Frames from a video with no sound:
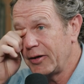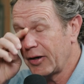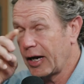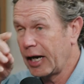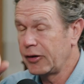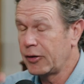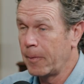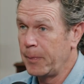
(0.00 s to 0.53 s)

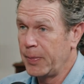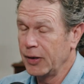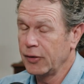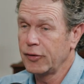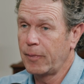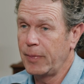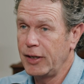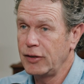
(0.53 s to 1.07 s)
to
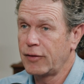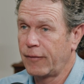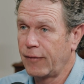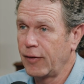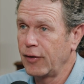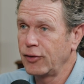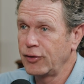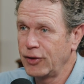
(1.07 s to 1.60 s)
build a piece of
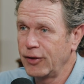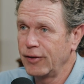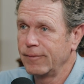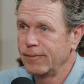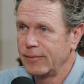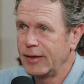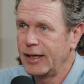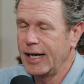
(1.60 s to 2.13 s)
furniture.
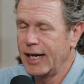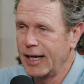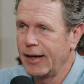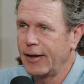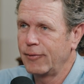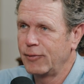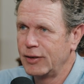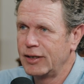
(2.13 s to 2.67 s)
Yeah,
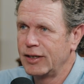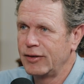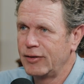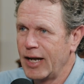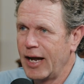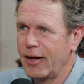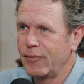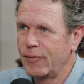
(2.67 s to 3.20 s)
I would did
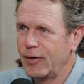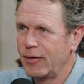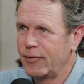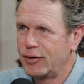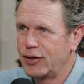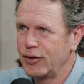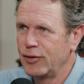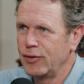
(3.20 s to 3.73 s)
that.
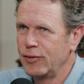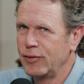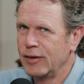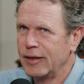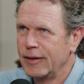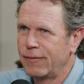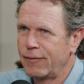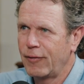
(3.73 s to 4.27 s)
But to
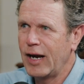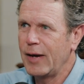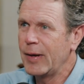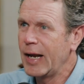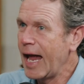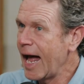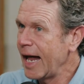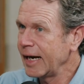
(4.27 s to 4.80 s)
frame
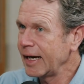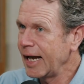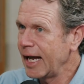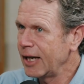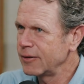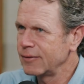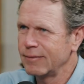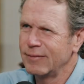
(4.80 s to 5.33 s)
an attic out?